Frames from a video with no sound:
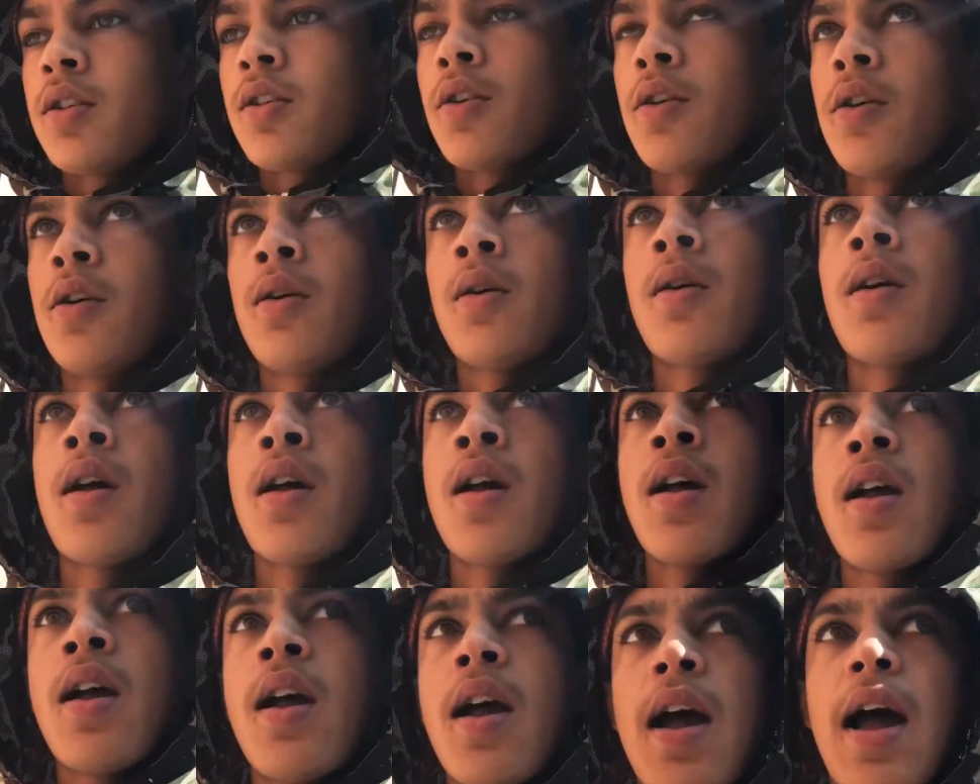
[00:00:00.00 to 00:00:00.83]
So
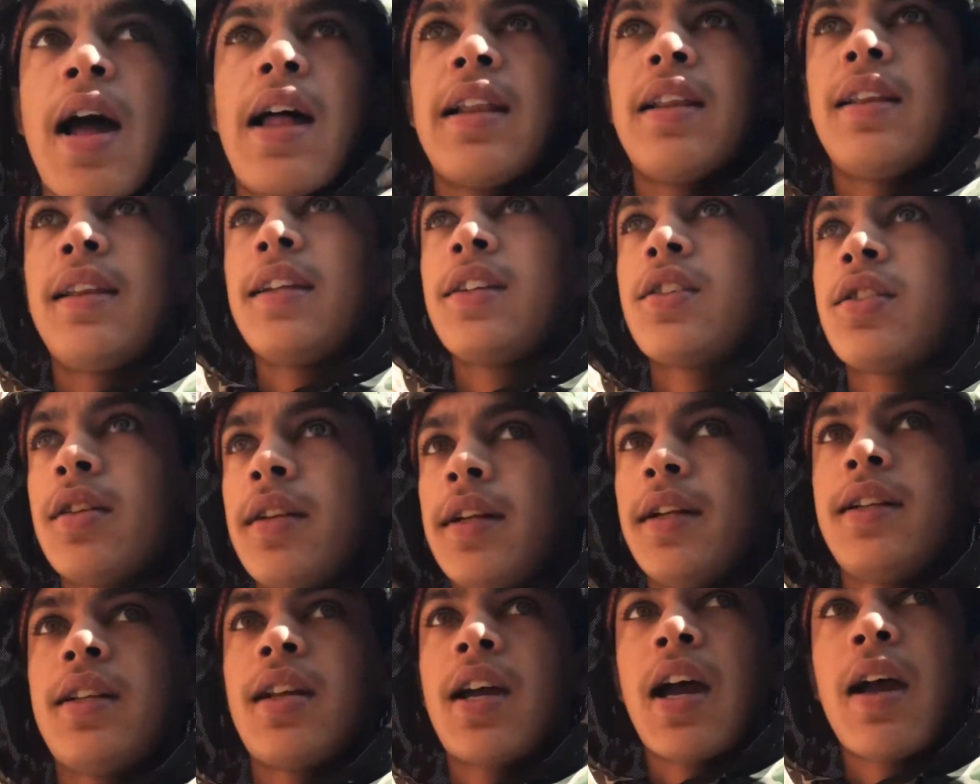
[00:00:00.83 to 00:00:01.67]
I
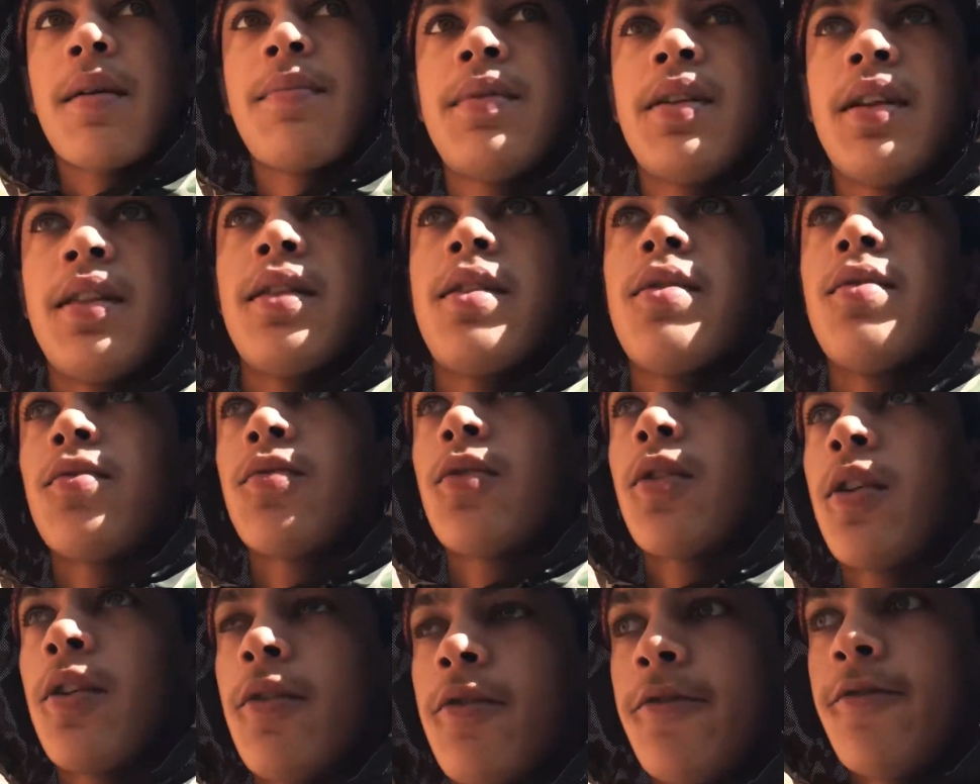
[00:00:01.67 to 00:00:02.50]
literally typed in the
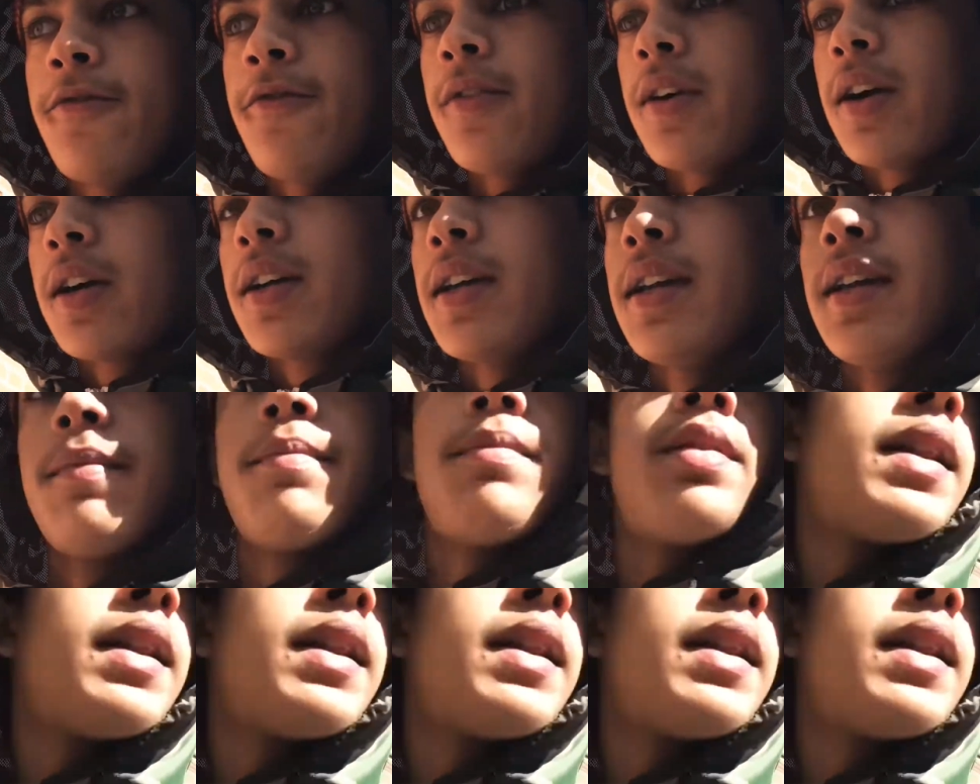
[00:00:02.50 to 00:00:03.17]
wrong fucking